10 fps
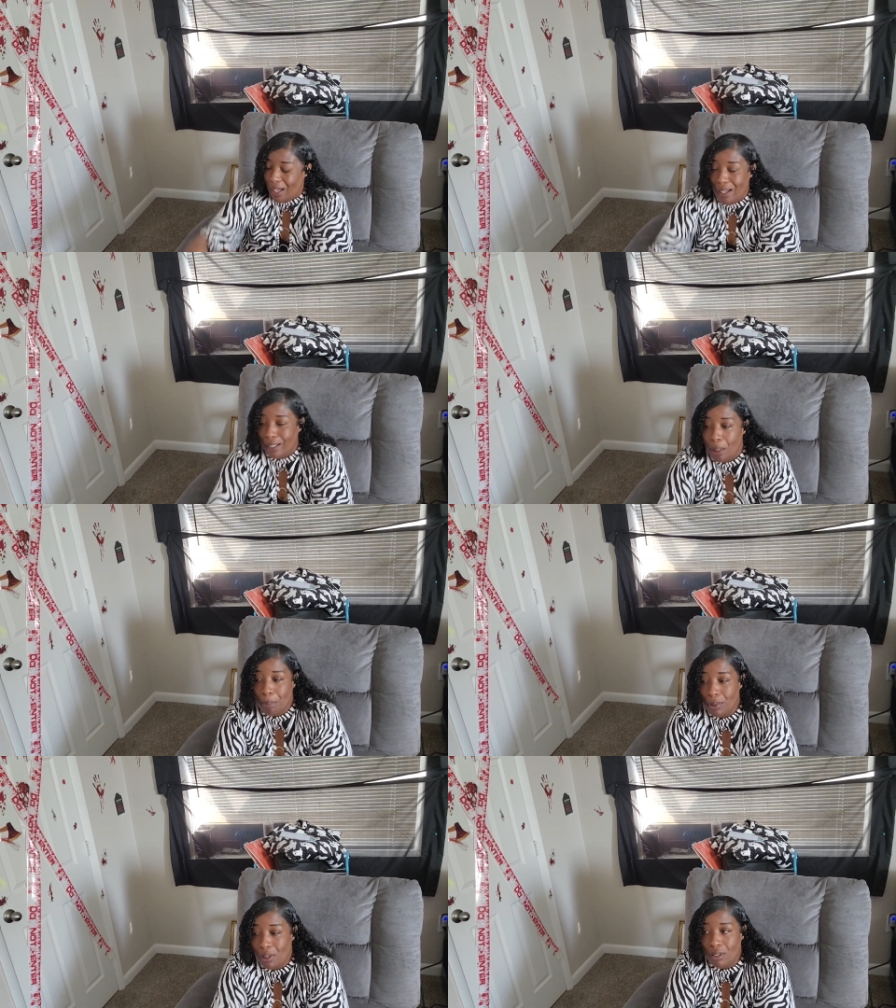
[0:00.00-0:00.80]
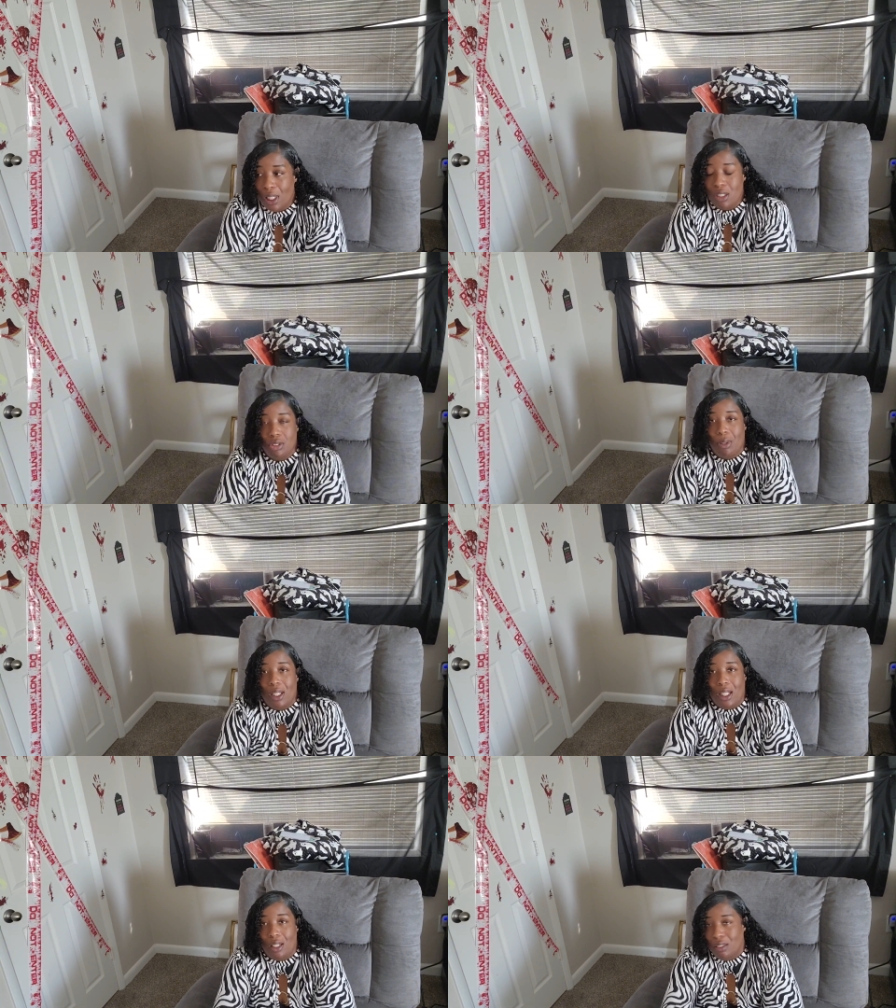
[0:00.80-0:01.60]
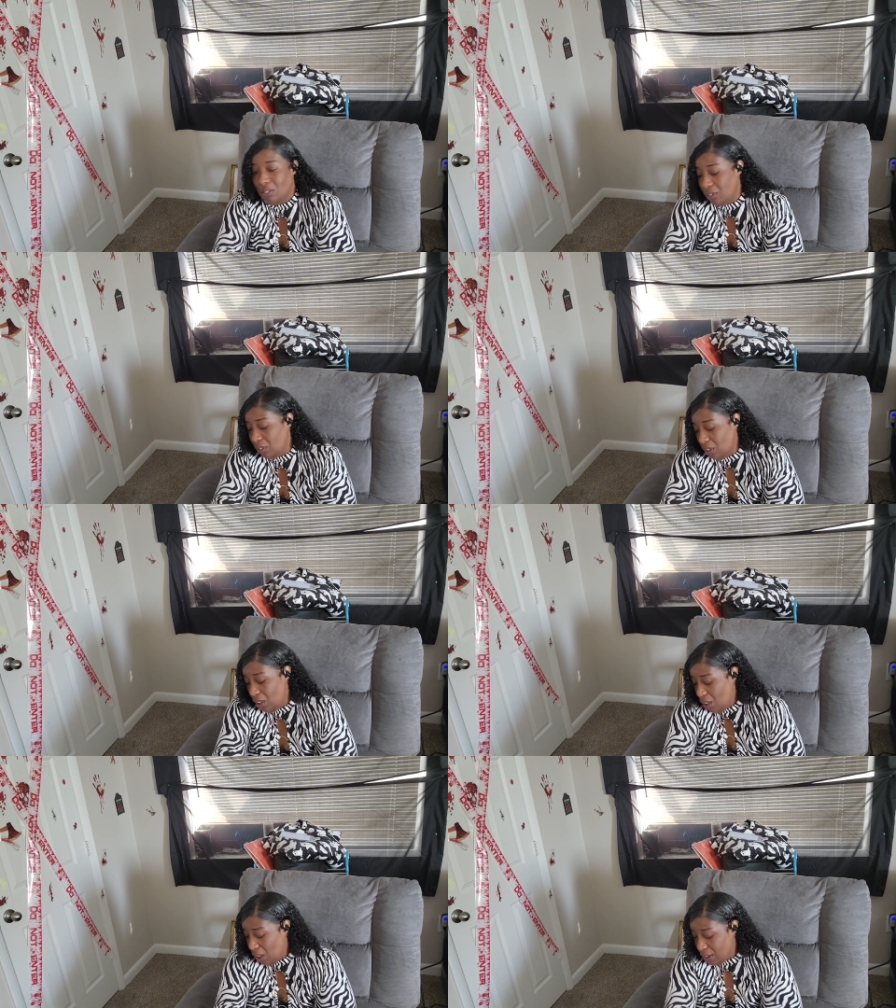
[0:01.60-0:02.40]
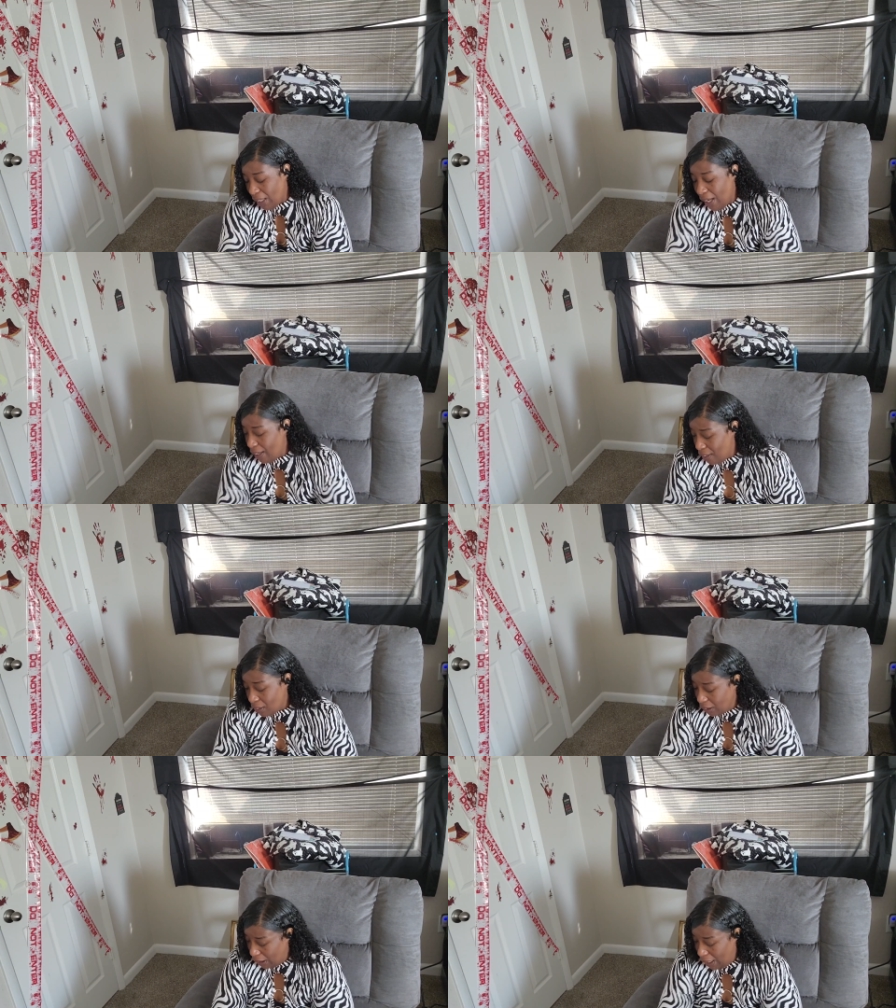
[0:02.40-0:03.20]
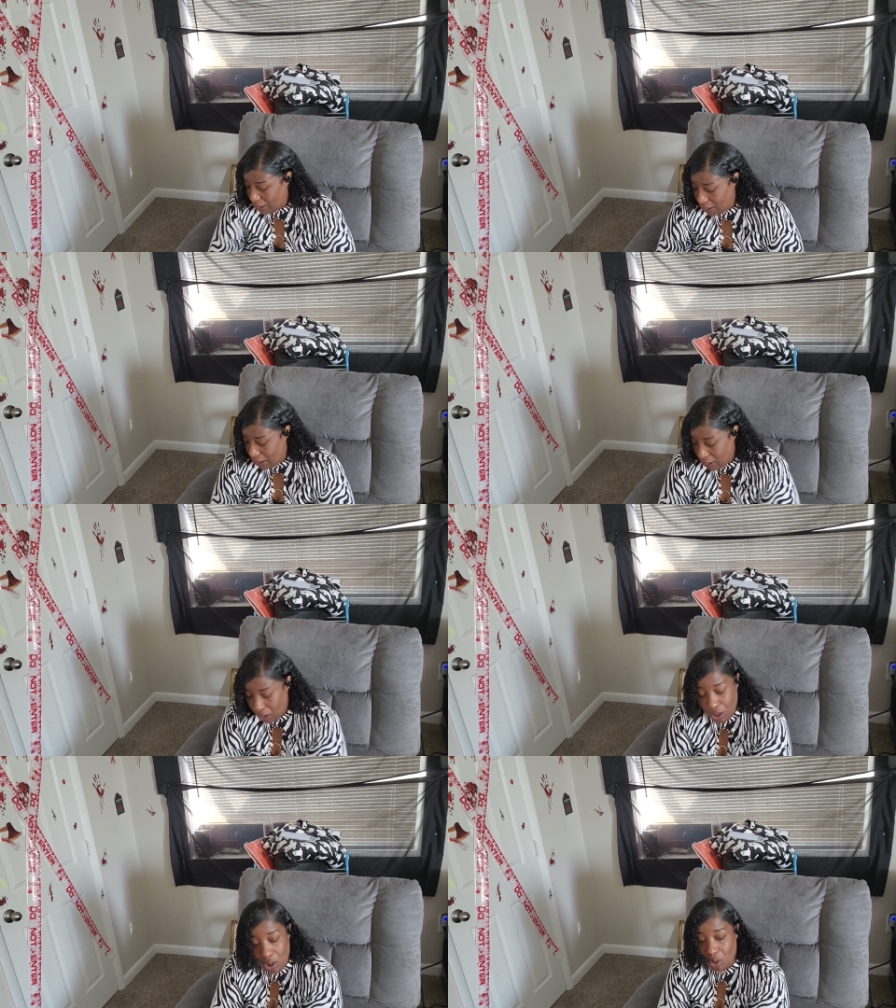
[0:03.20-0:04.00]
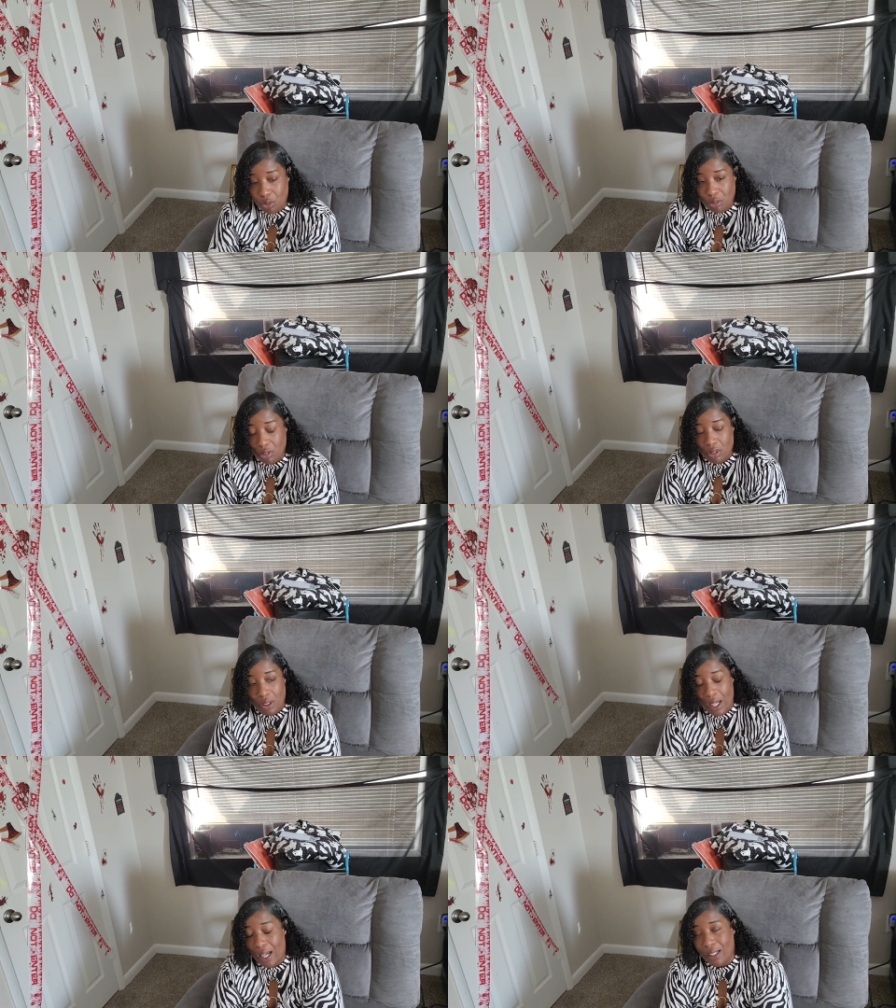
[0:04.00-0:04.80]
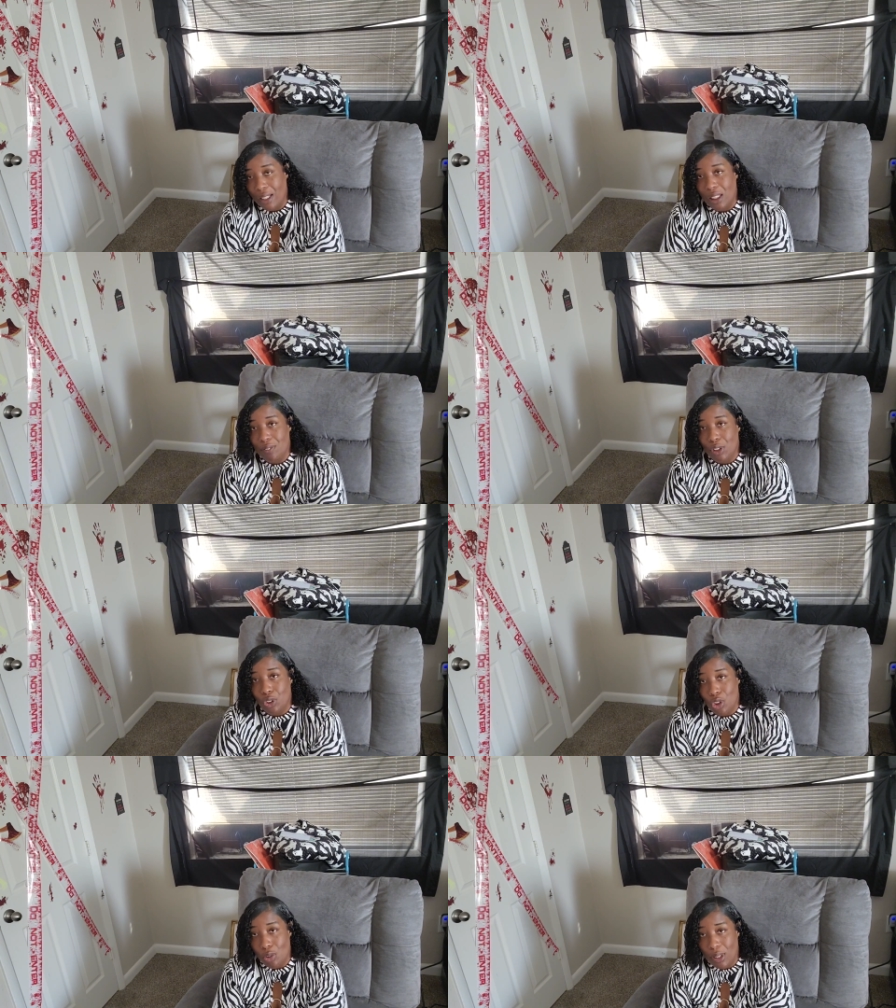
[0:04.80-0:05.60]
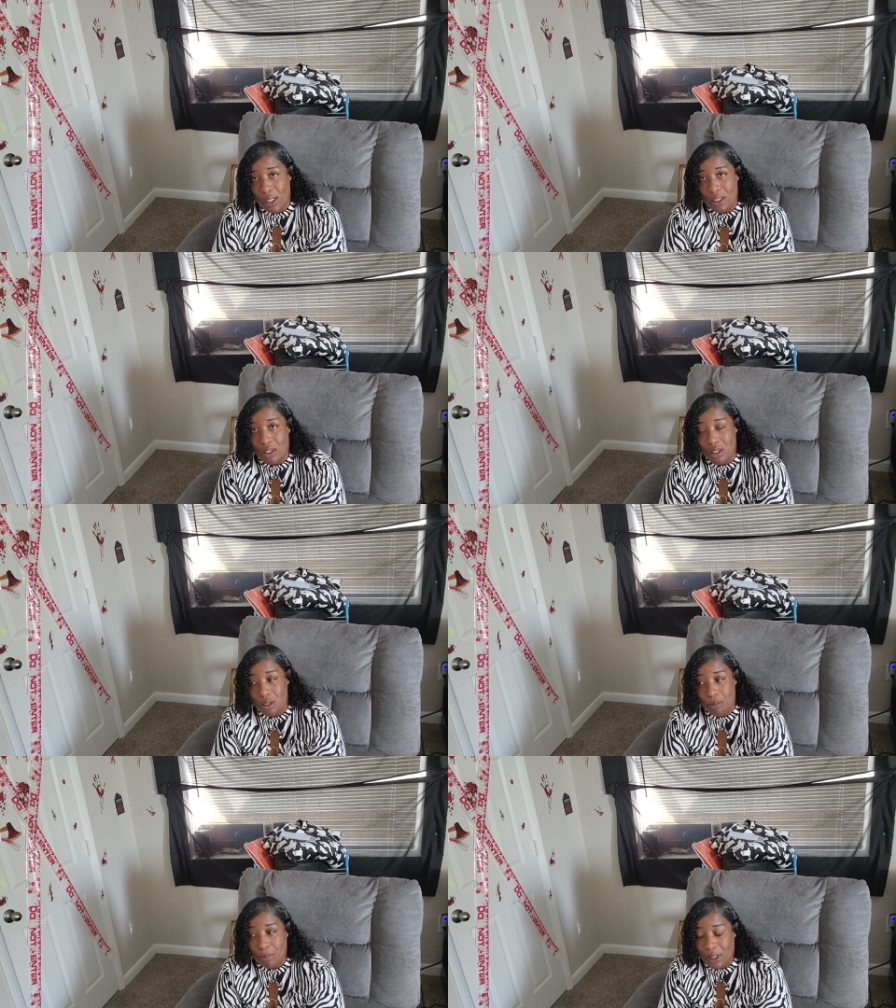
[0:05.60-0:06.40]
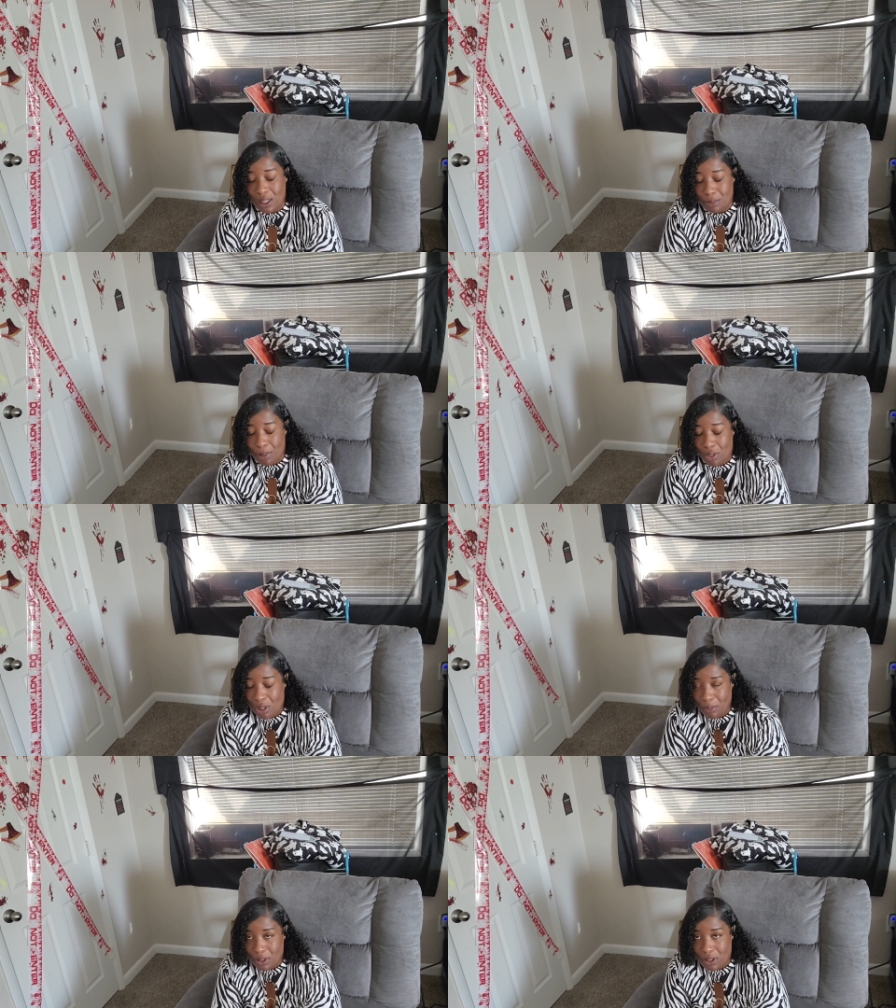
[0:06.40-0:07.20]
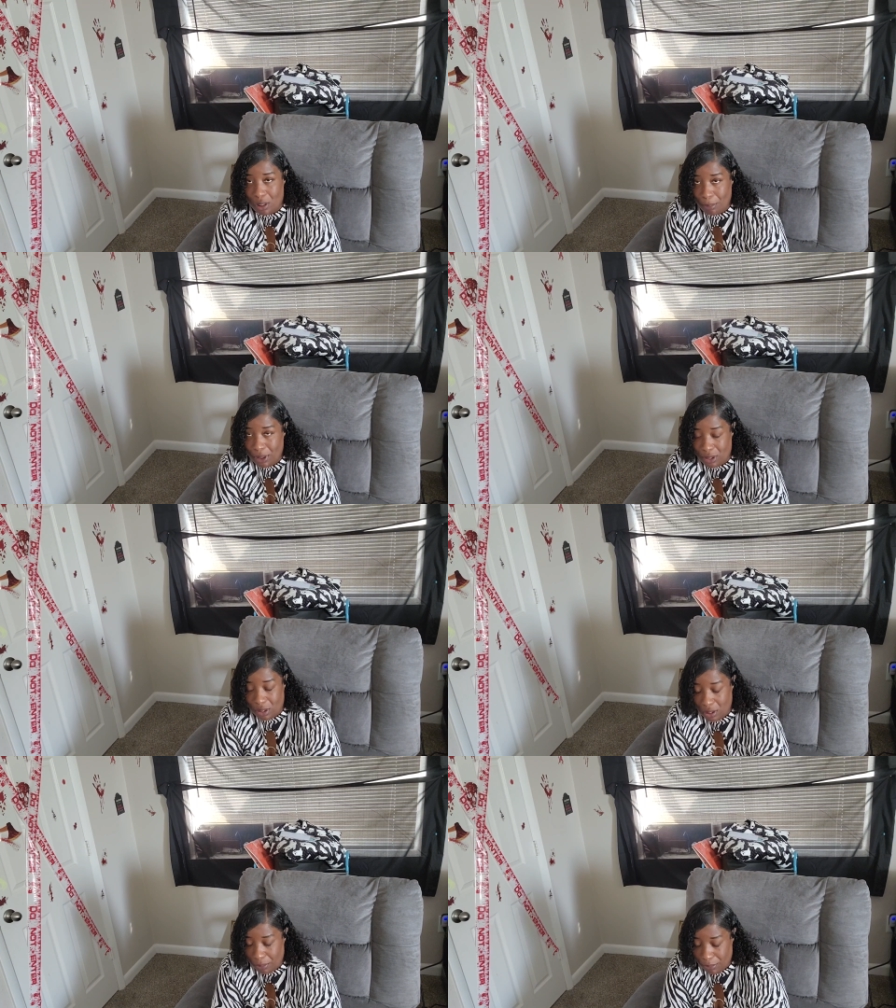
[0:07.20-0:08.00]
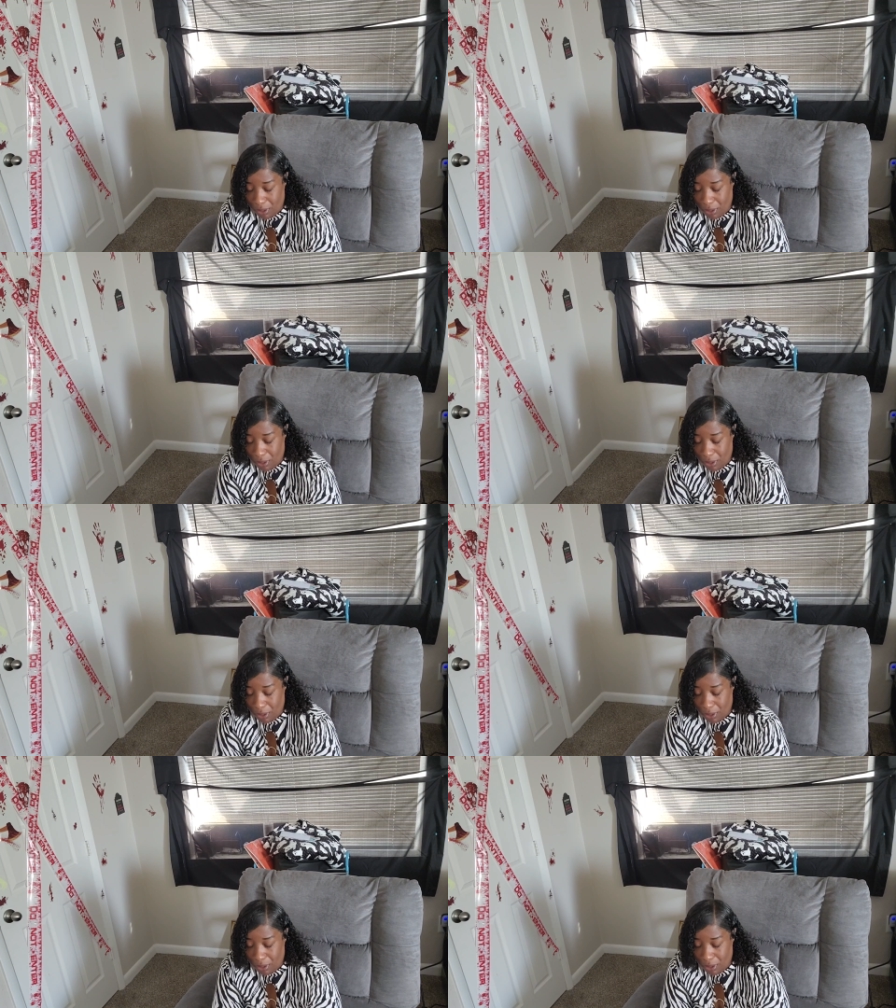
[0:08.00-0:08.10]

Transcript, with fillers: I can't put no lingerie on, cause I had other content to do. I can't even do it. Because my arms are so messed up.